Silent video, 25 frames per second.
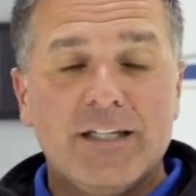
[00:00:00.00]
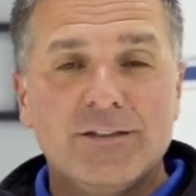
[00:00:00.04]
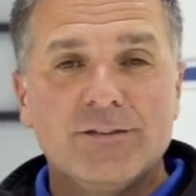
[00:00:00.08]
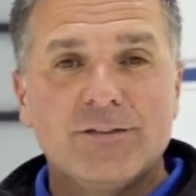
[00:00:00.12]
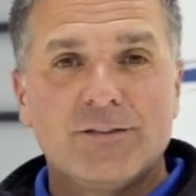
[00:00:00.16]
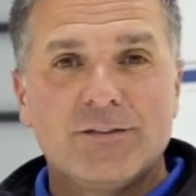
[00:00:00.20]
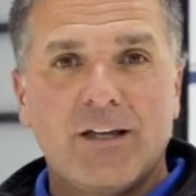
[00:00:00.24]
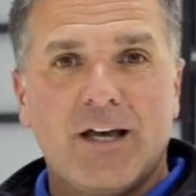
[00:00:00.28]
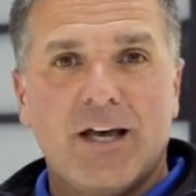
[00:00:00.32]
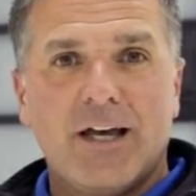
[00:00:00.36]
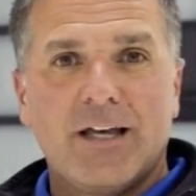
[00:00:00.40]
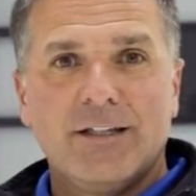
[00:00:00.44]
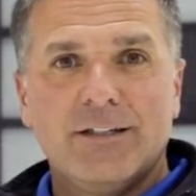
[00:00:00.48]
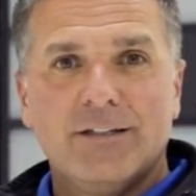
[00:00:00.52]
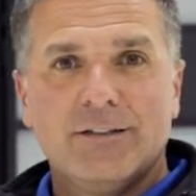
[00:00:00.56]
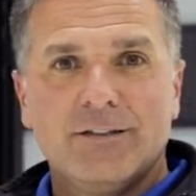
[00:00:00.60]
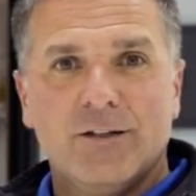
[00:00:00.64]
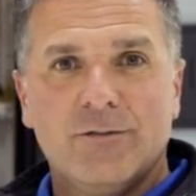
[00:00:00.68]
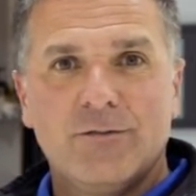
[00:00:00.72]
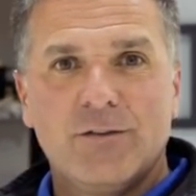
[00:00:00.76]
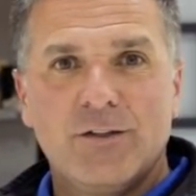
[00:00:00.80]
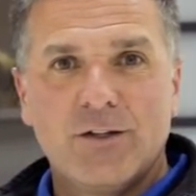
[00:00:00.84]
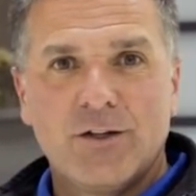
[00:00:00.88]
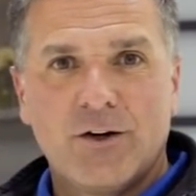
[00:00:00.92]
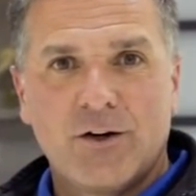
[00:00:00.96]
inside
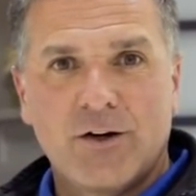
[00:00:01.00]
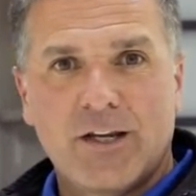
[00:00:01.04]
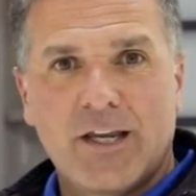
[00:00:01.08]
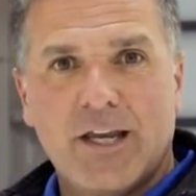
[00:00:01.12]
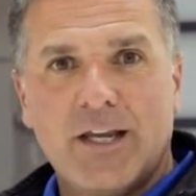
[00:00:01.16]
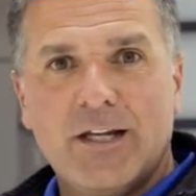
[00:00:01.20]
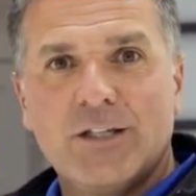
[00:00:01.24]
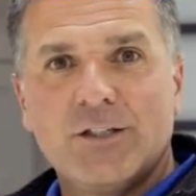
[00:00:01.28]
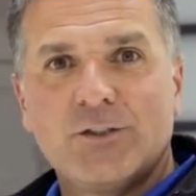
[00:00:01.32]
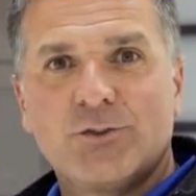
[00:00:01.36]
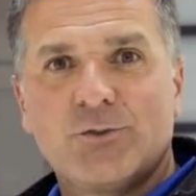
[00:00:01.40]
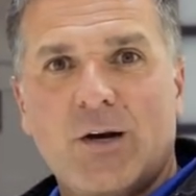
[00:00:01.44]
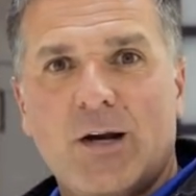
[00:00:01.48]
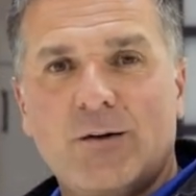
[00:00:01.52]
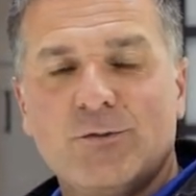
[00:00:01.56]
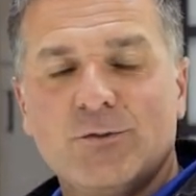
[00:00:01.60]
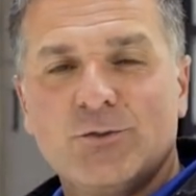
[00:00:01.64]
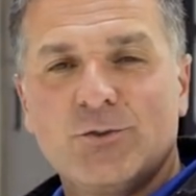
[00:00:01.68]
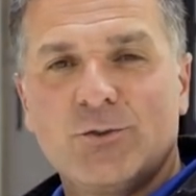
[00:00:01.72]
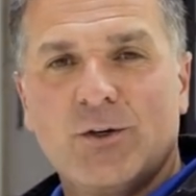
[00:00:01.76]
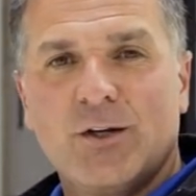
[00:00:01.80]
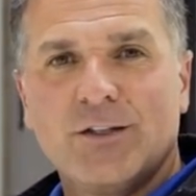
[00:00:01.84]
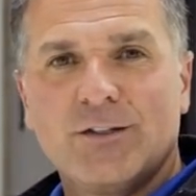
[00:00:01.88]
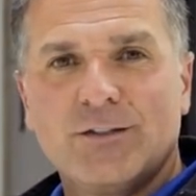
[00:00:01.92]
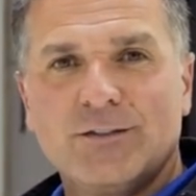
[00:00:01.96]
of the Arcadia
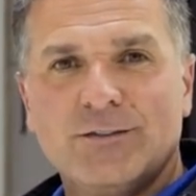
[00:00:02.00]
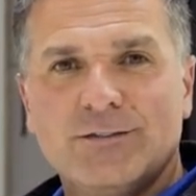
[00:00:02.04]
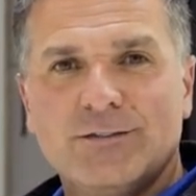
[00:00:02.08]
travel trailer.